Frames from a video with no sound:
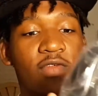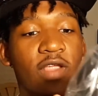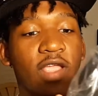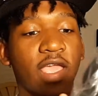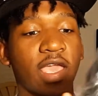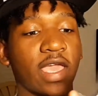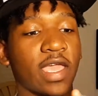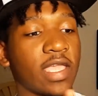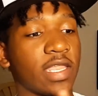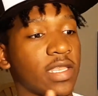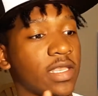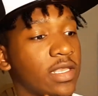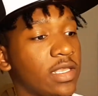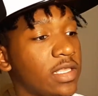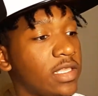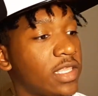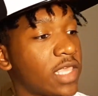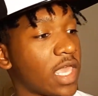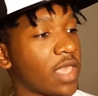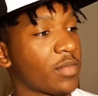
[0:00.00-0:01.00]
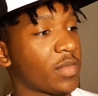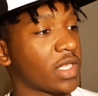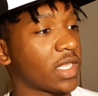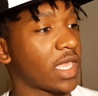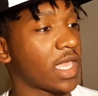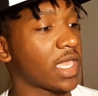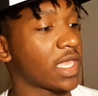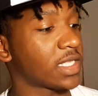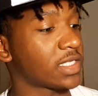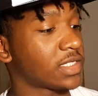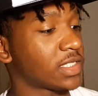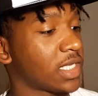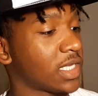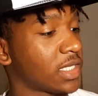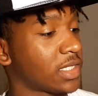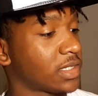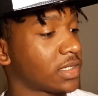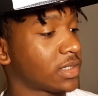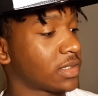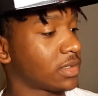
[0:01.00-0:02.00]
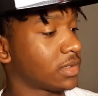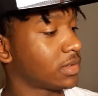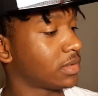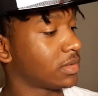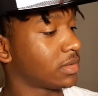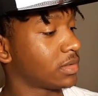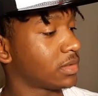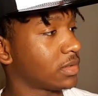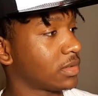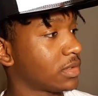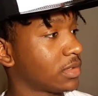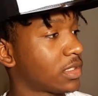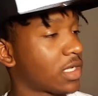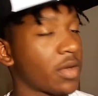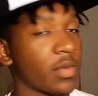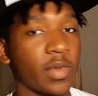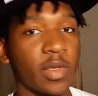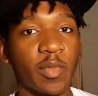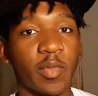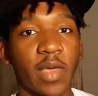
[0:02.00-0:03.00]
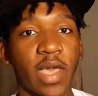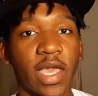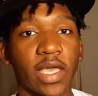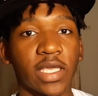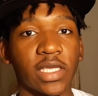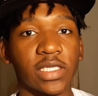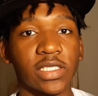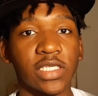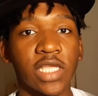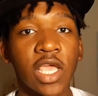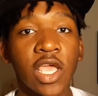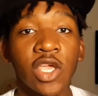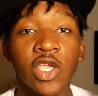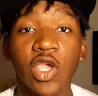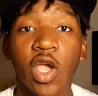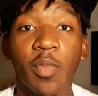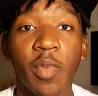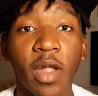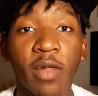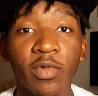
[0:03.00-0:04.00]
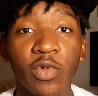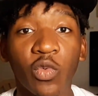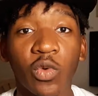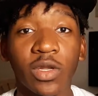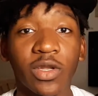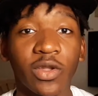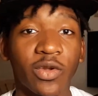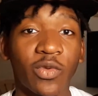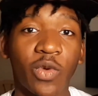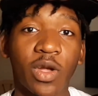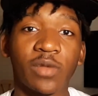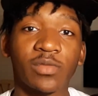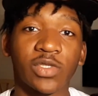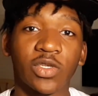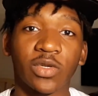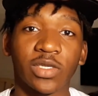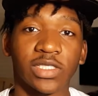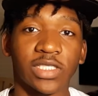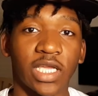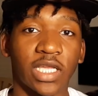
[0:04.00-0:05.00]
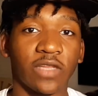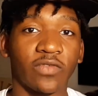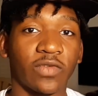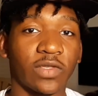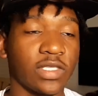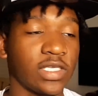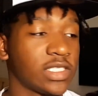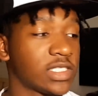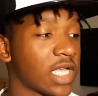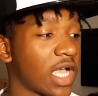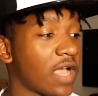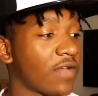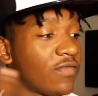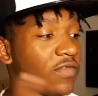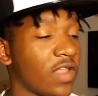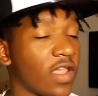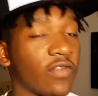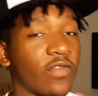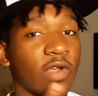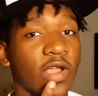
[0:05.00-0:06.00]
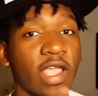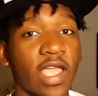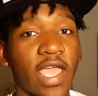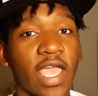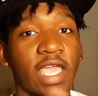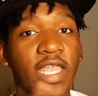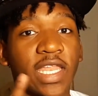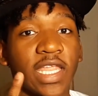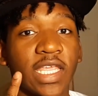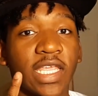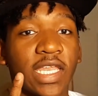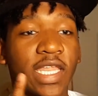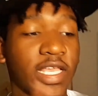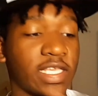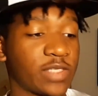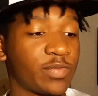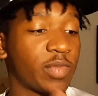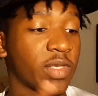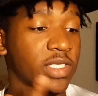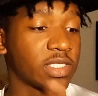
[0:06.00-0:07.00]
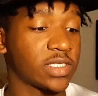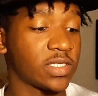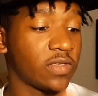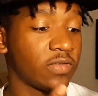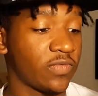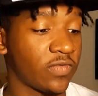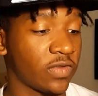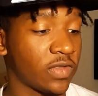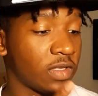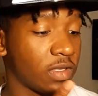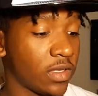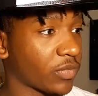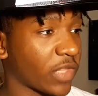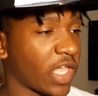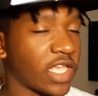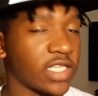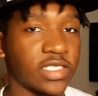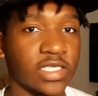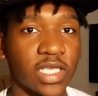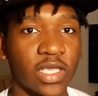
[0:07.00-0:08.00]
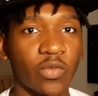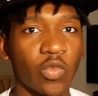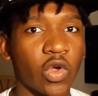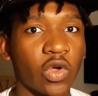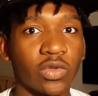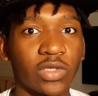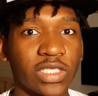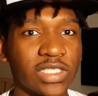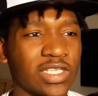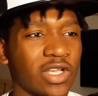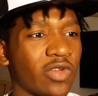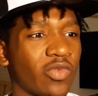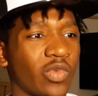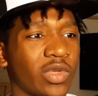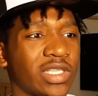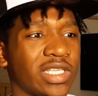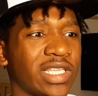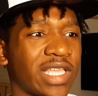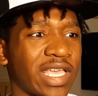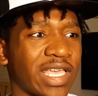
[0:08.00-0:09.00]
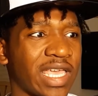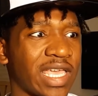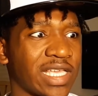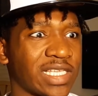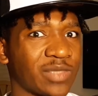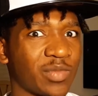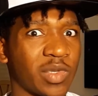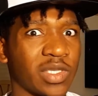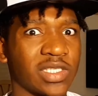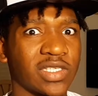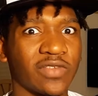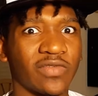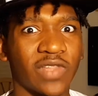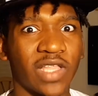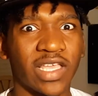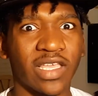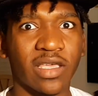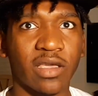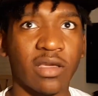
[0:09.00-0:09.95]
had gaming headsets come in package. Y'all probably wondering why I'm so excited for these. I've never had an expensive headset. Well, these aren't really like expensive, like